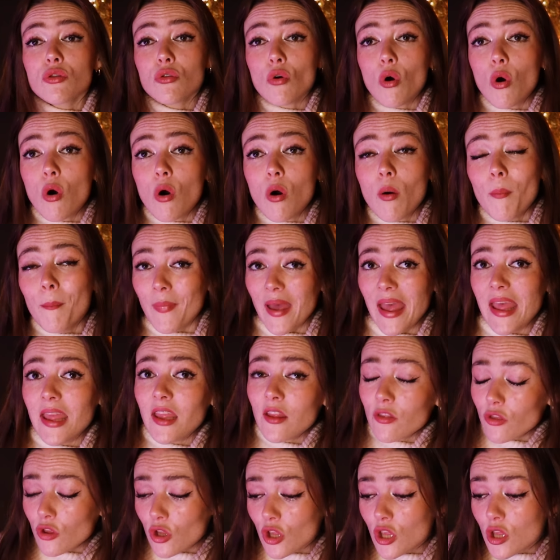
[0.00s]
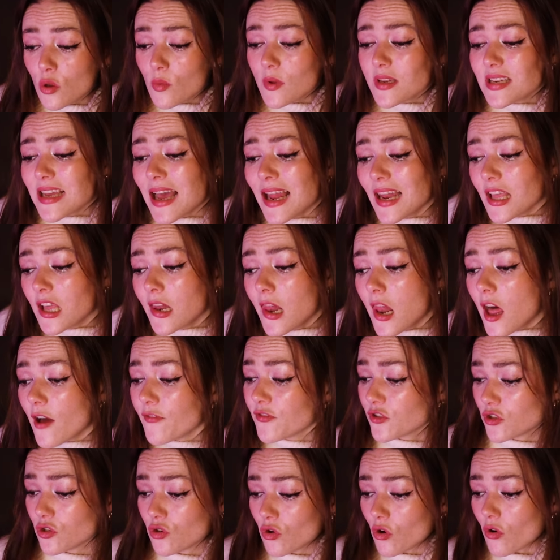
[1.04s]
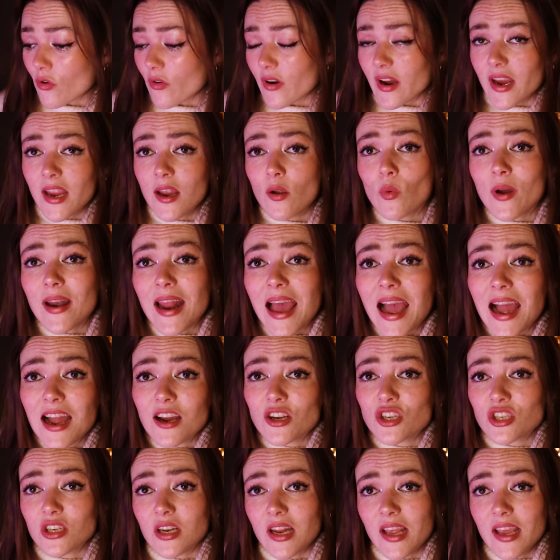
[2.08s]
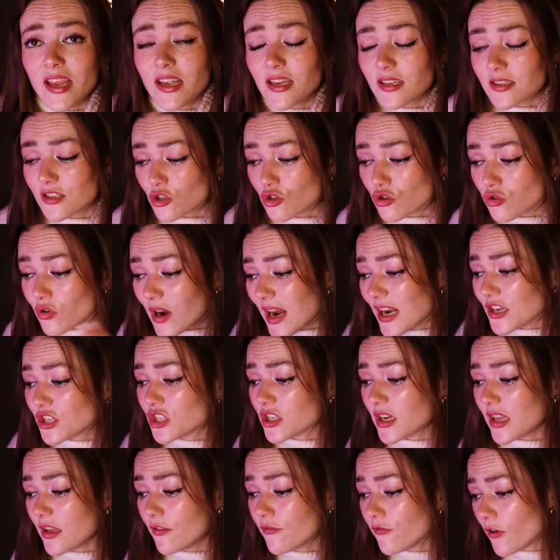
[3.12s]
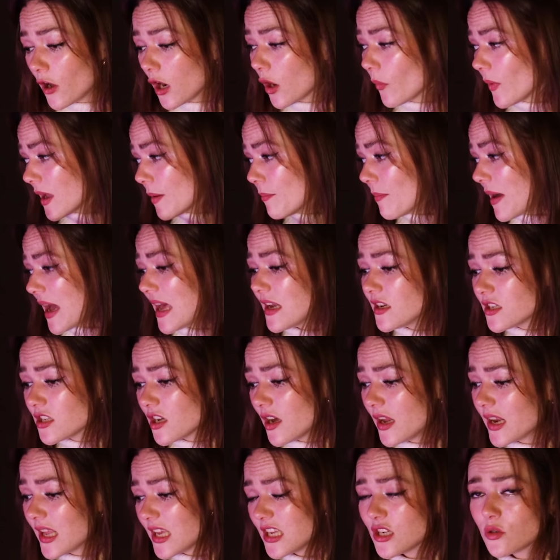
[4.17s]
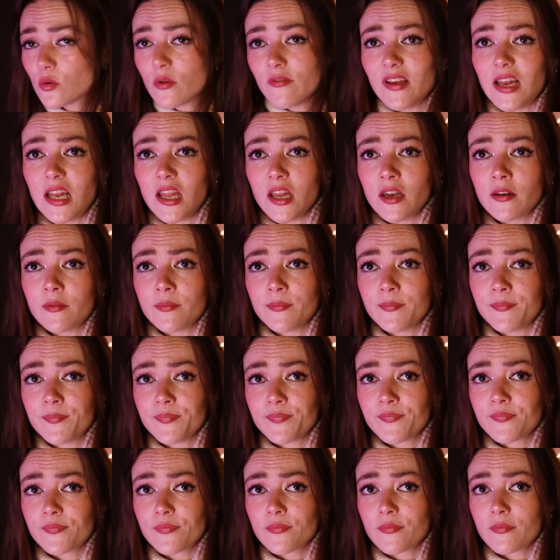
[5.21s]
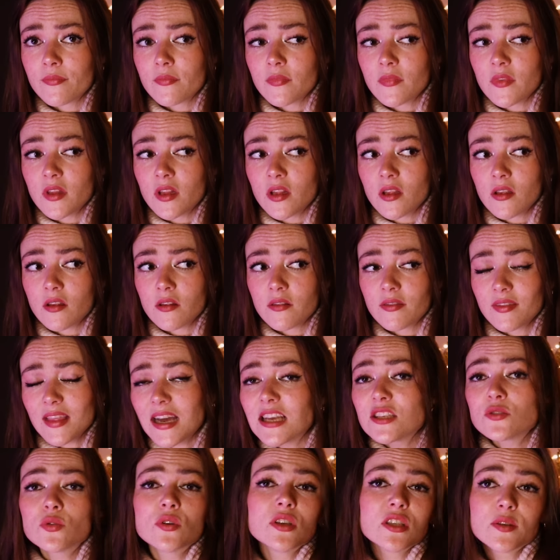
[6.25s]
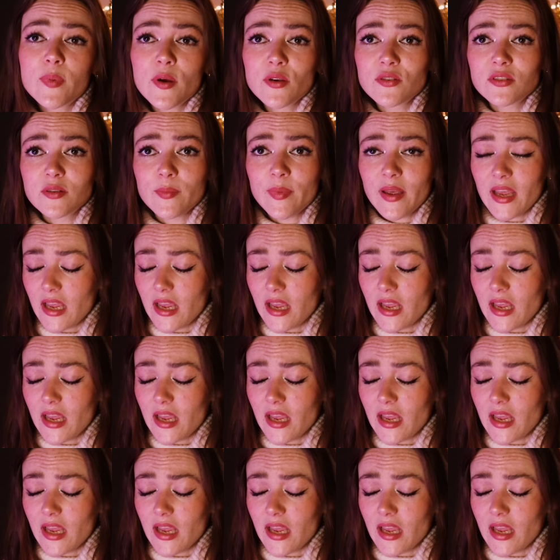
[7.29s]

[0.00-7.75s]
thought, mate, that you were telling a love story when actually it's a tragedy following a man turning into a villain. That's what it's supposed to